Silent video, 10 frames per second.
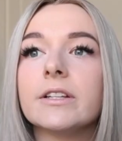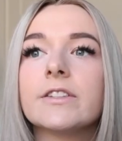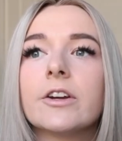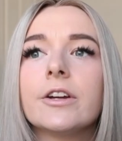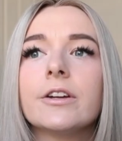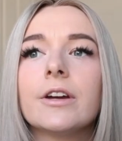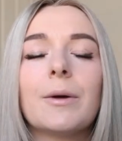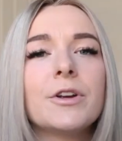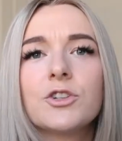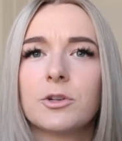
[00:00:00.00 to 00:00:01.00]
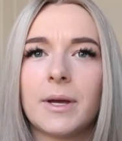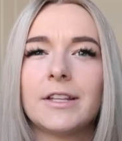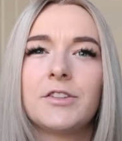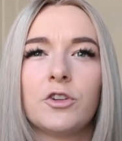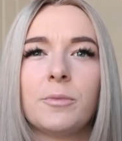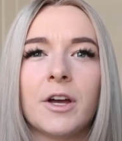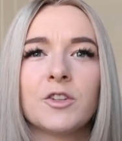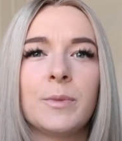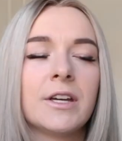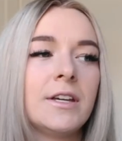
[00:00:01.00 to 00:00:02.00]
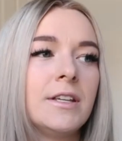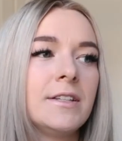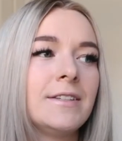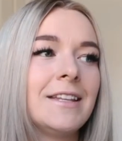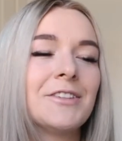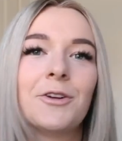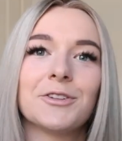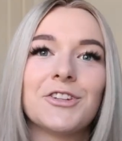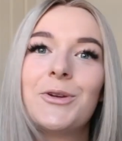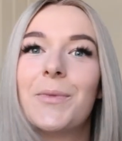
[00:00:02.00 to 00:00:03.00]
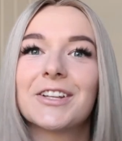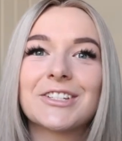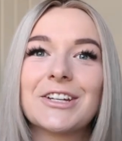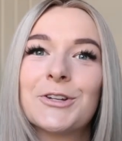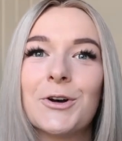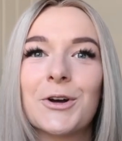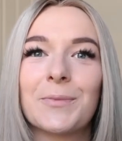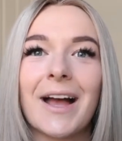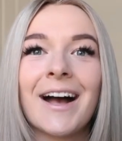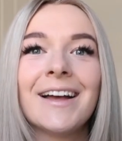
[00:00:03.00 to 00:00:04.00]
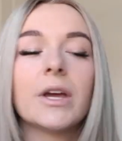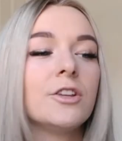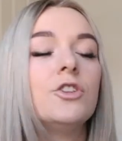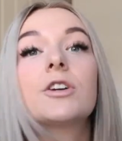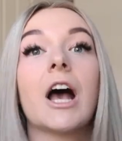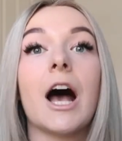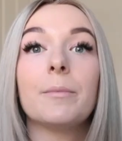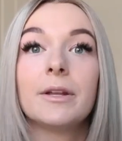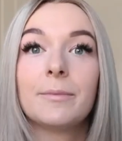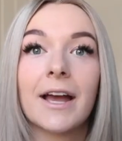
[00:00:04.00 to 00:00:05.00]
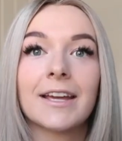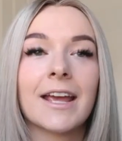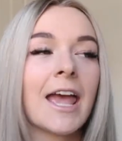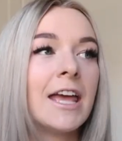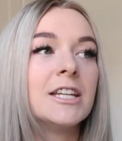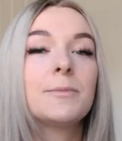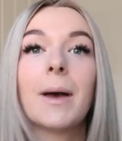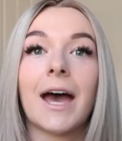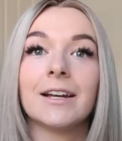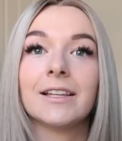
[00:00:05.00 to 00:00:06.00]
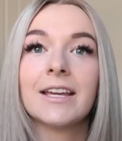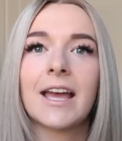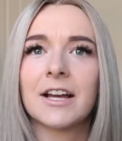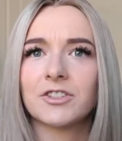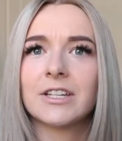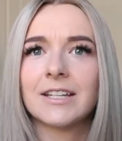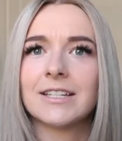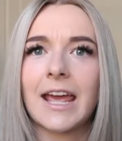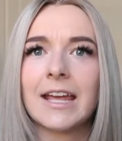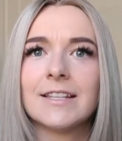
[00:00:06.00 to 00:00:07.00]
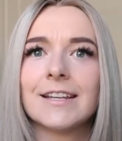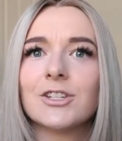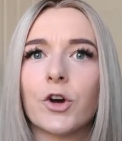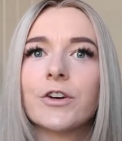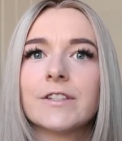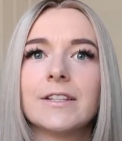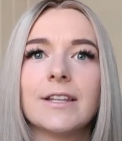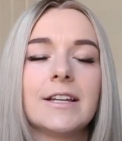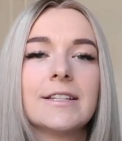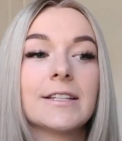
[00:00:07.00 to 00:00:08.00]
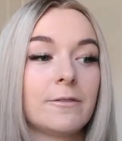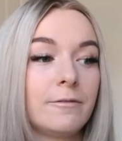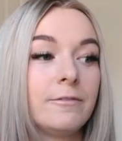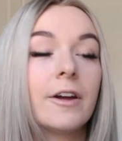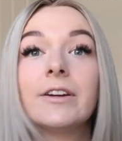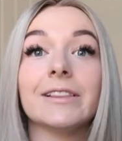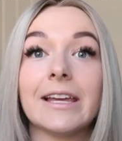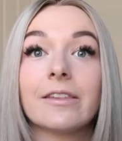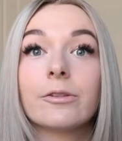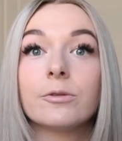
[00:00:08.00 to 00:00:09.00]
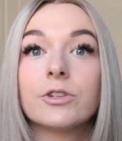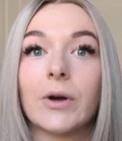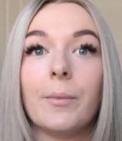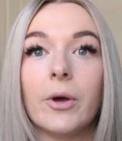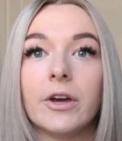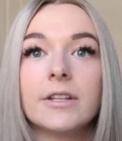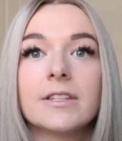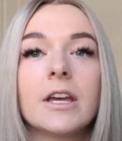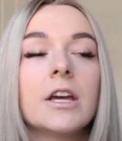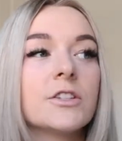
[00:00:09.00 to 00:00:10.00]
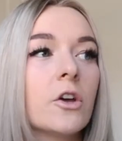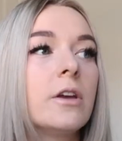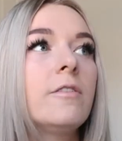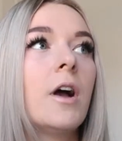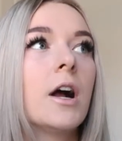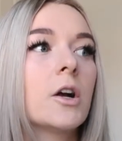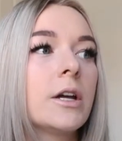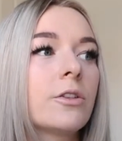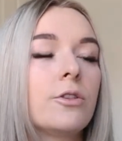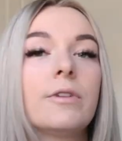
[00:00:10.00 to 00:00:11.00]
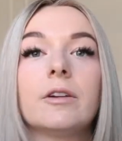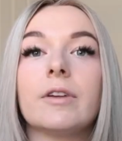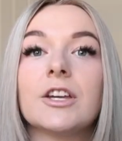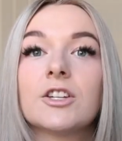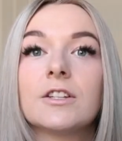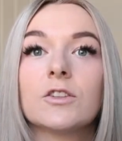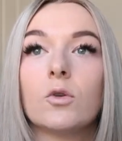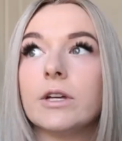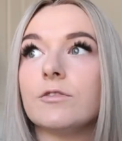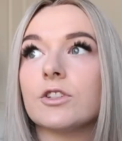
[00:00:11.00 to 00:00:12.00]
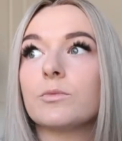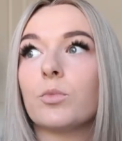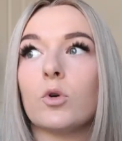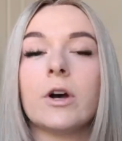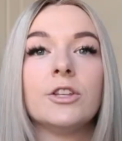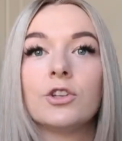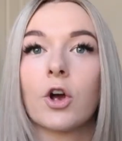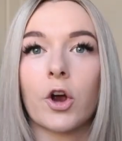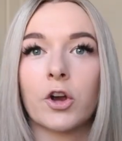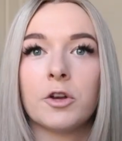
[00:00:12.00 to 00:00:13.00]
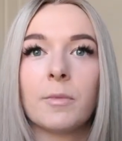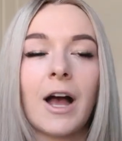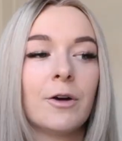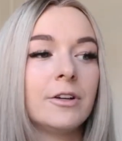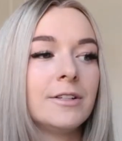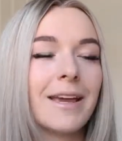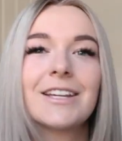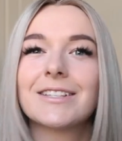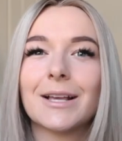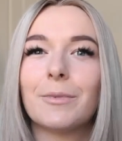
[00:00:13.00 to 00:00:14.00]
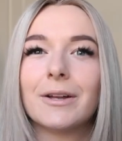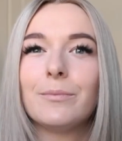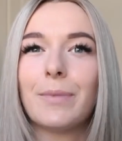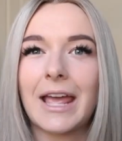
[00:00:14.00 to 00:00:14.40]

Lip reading: So I won't talk about this too much because there's not too much to talk about, but new carpet backing and paneling actually contains a toxin that is very lethal to our birds. So if you are going through renovations or you've just brought a new home, I would make someone